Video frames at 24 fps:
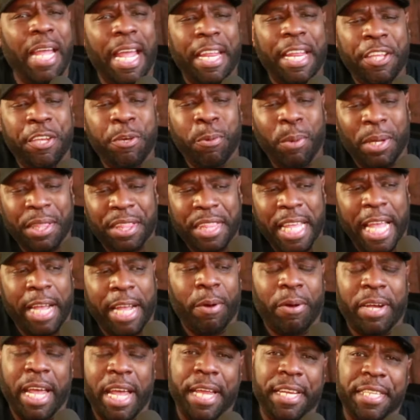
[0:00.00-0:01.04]
And you would think,
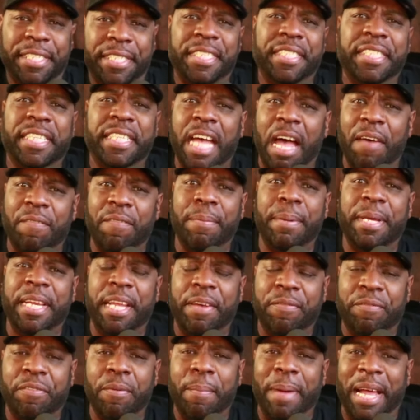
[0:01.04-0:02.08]
okay, this is government
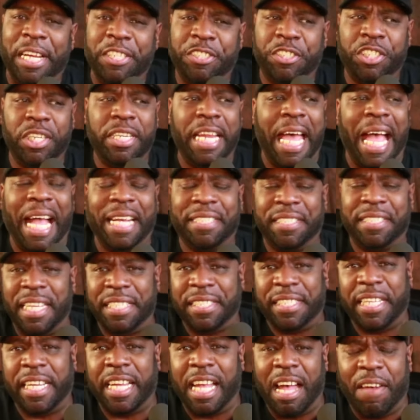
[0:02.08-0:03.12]
information,
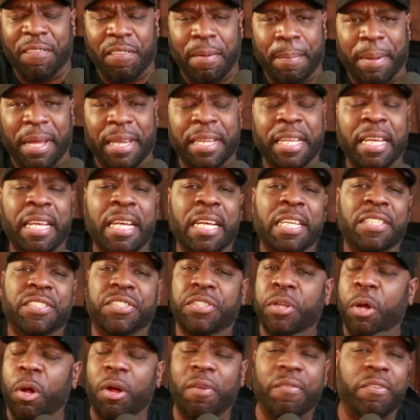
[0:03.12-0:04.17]
access to government
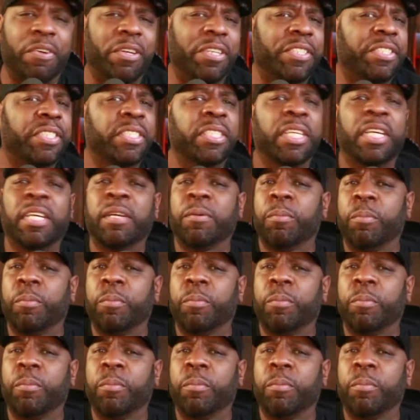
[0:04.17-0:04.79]
servers.